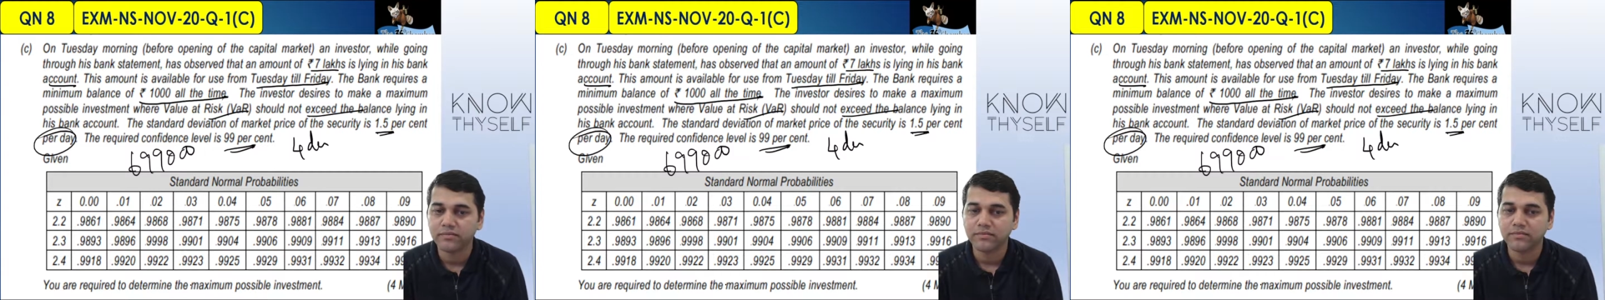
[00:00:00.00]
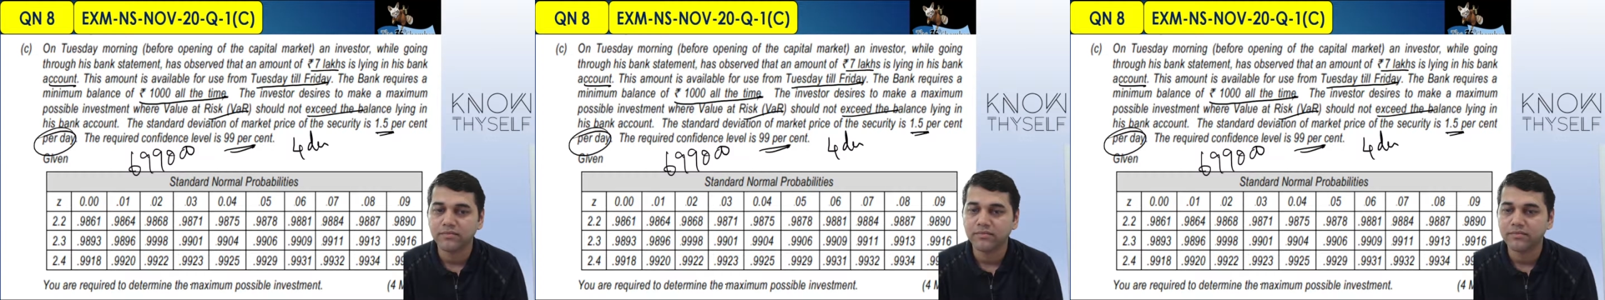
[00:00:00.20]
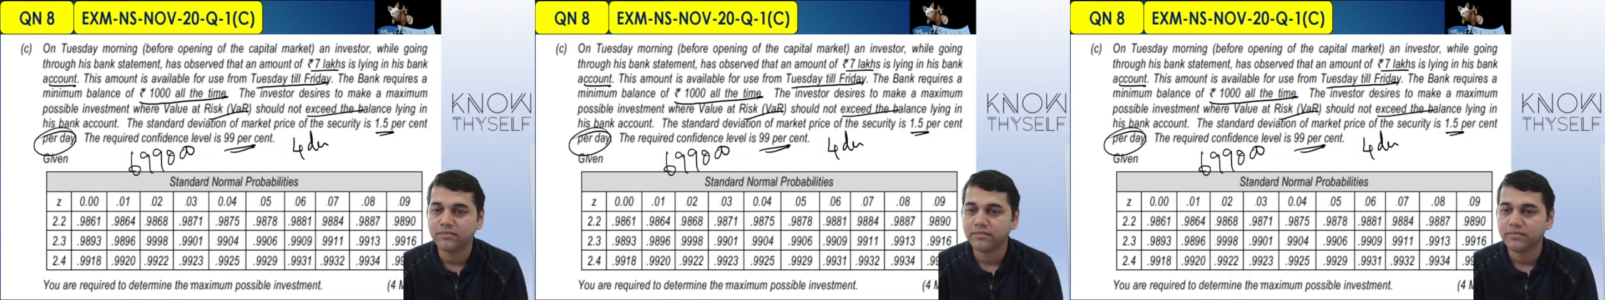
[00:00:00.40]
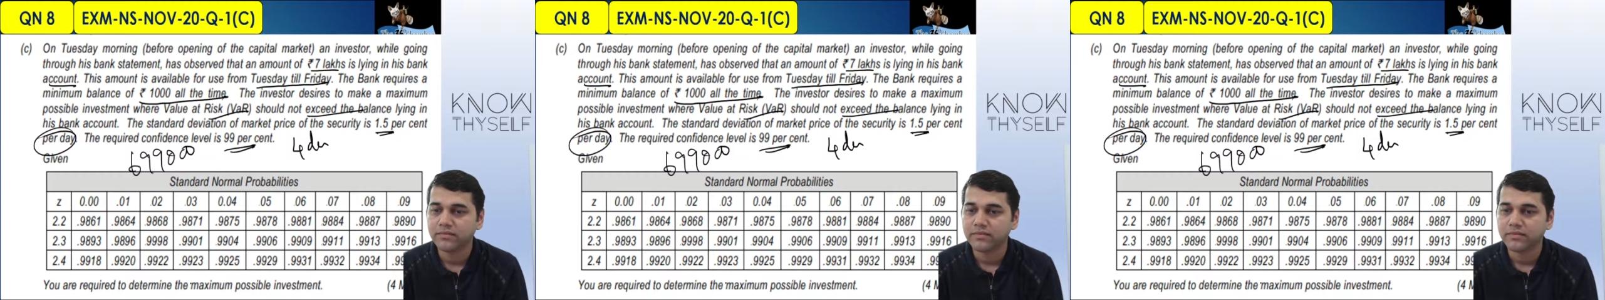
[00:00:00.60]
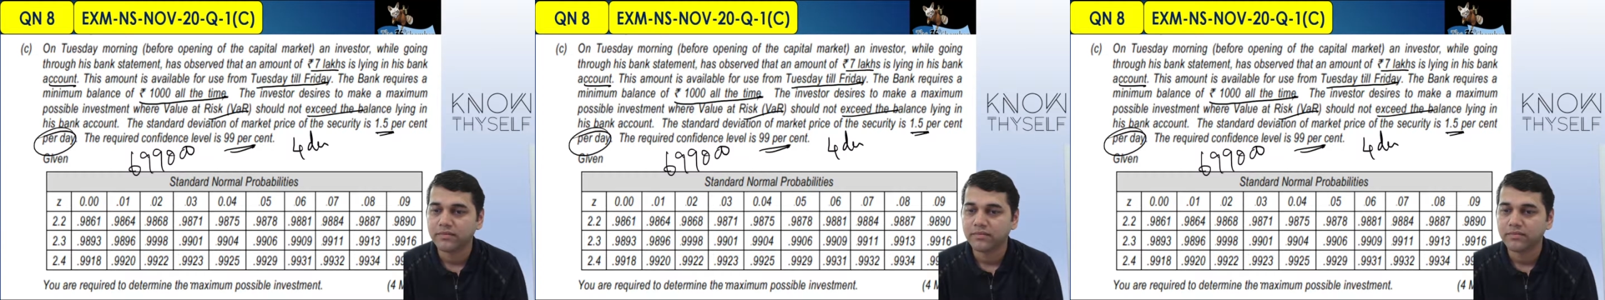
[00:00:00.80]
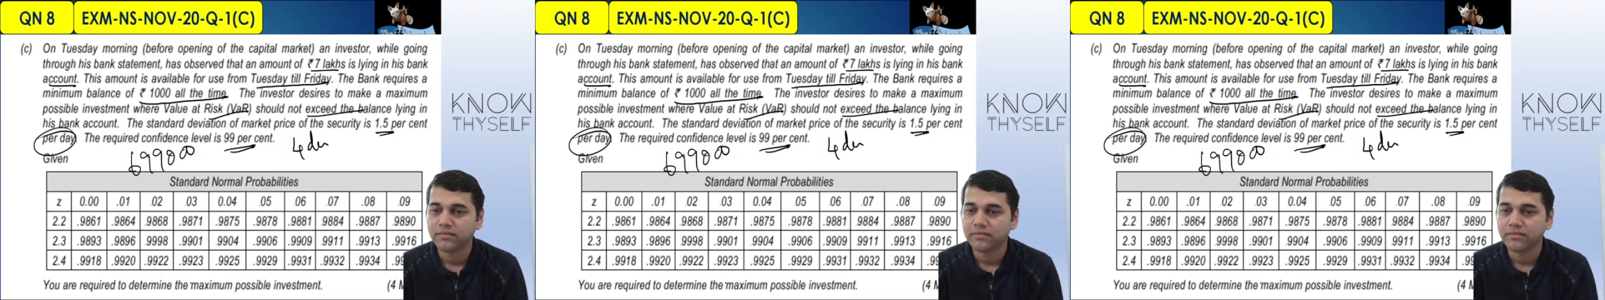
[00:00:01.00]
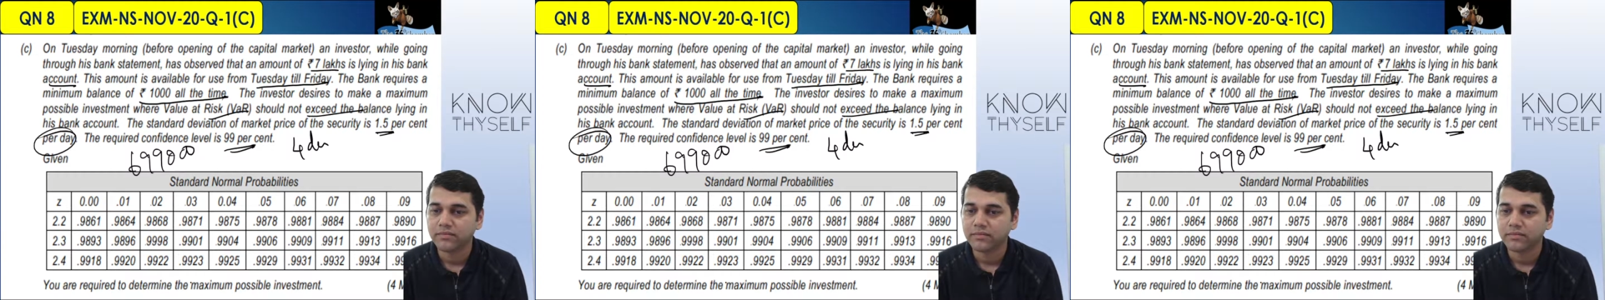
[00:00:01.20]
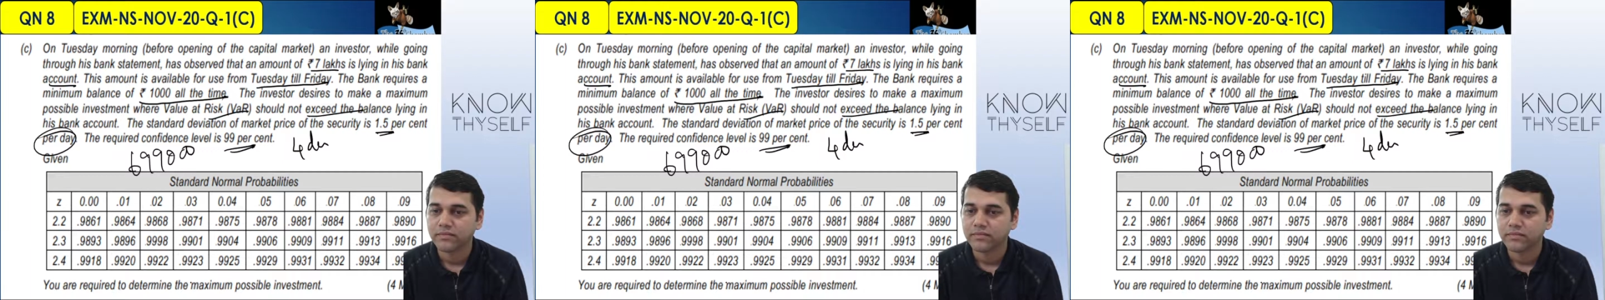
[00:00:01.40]

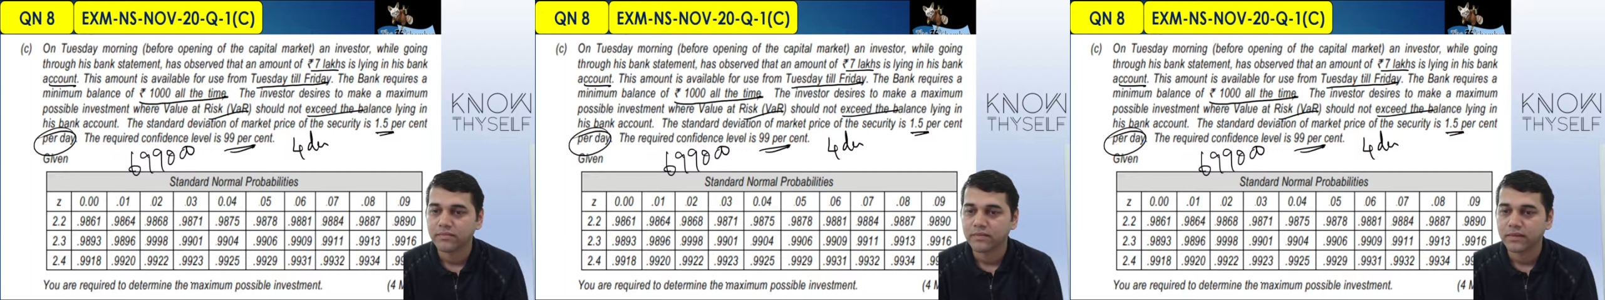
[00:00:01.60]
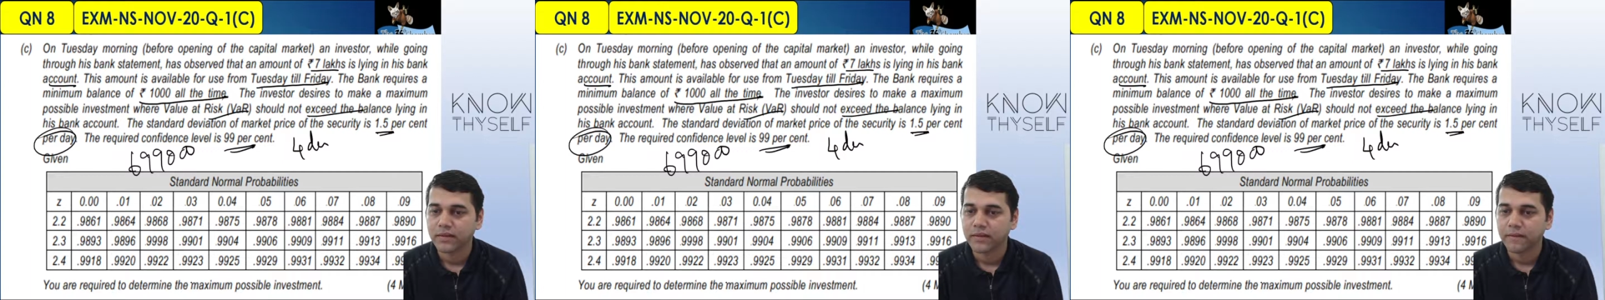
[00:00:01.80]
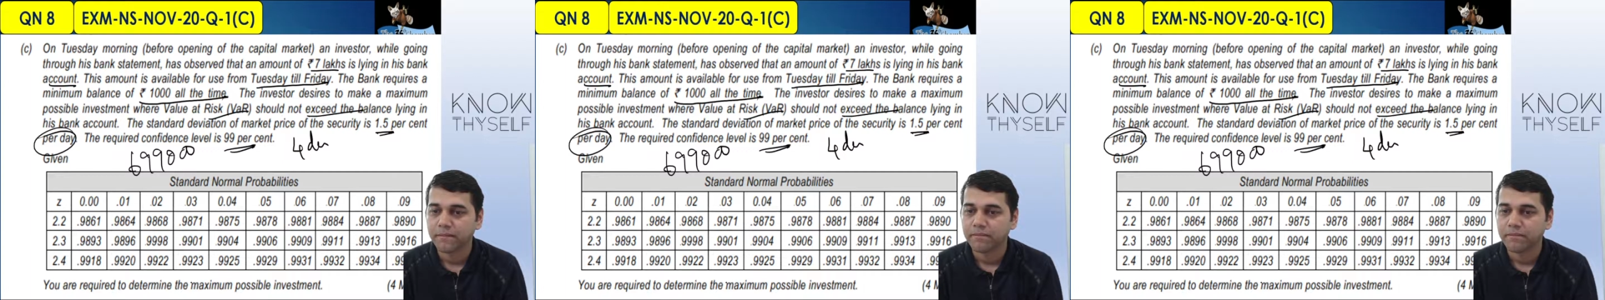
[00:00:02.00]
Nobody speaks.